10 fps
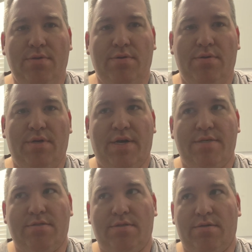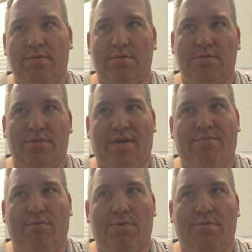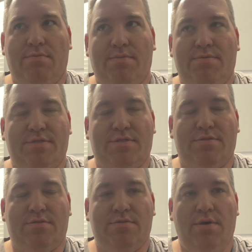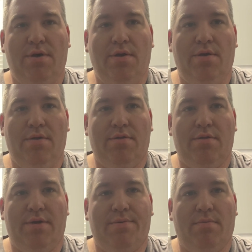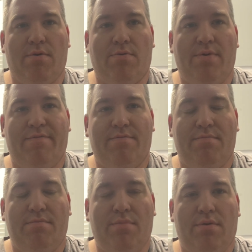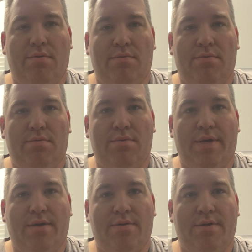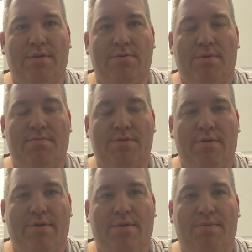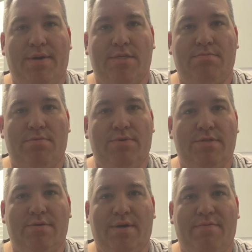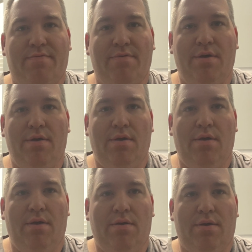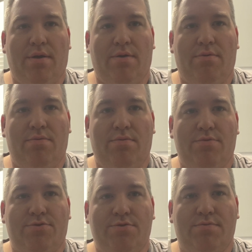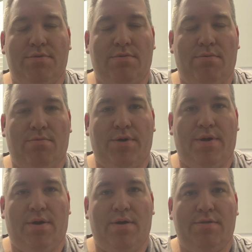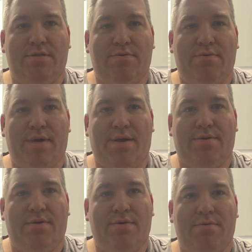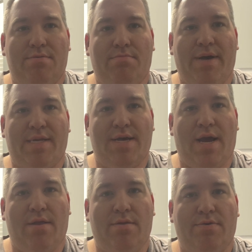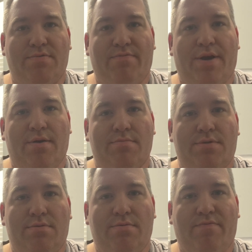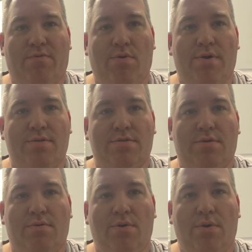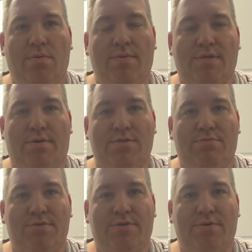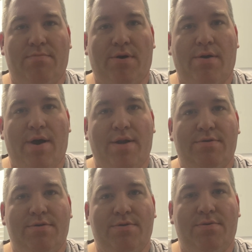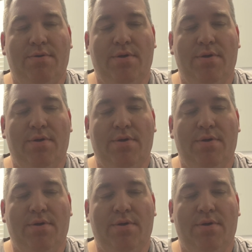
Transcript: Yes, July 4th represents the day we broke away from England to represent our independence, but we still have, troops and whatnot still out there maintaining those freedoms for us. So we just always want to show them our gratitude.